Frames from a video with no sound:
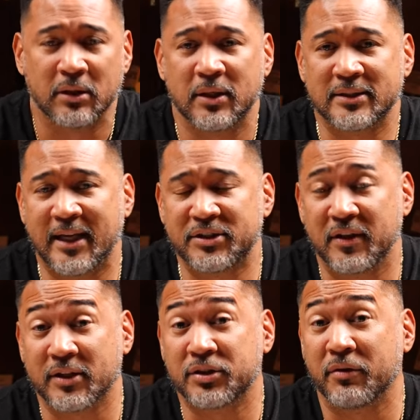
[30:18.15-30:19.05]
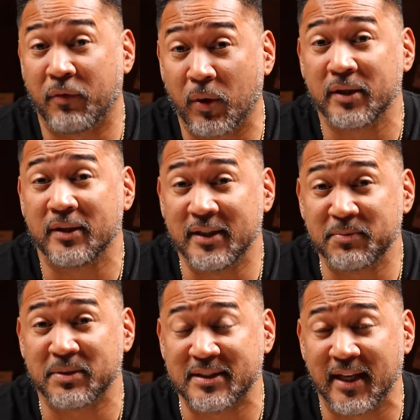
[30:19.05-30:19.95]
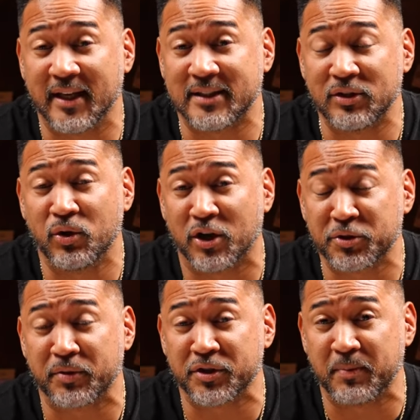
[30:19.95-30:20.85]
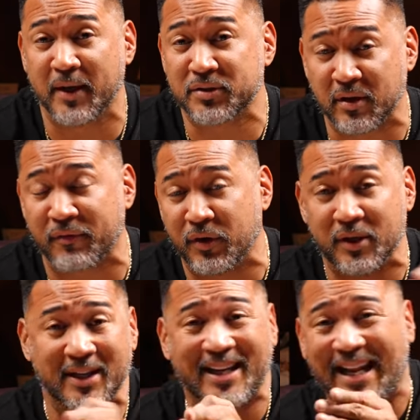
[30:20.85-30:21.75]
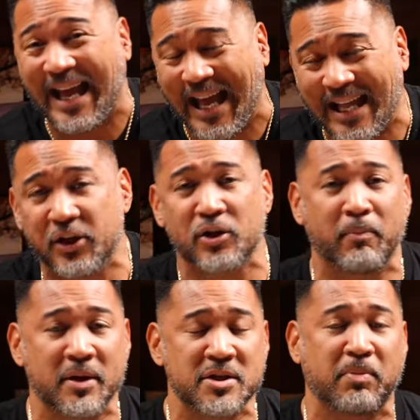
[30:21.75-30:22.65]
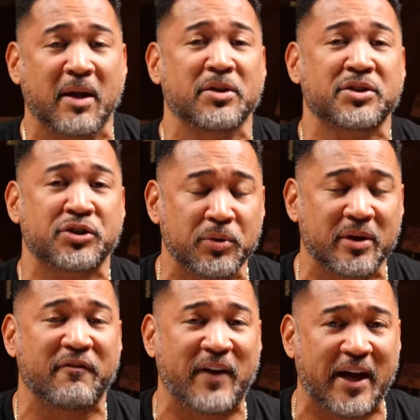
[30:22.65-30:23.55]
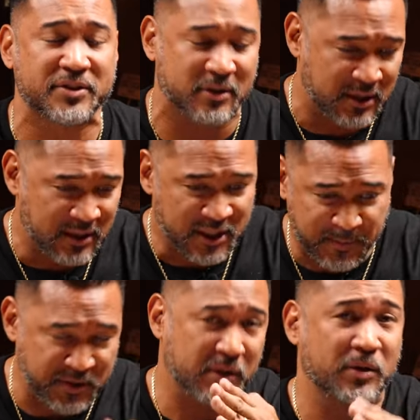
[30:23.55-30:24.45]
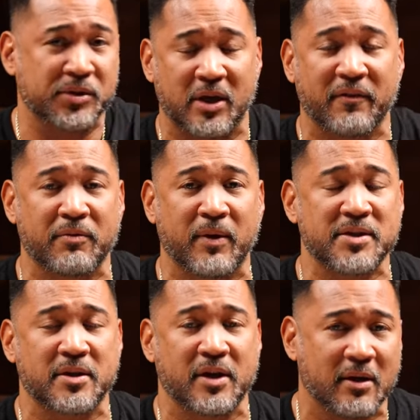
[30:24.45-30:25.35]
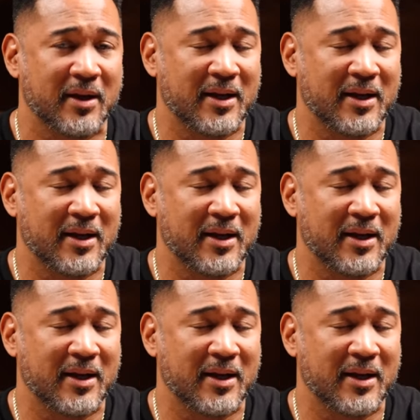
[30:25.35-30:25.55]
Let's get you there to avoid these mistakes that new entrepreneurs make, so therefore you can get ahead in your business plan much sooner and faster, especially closing off the rest of the year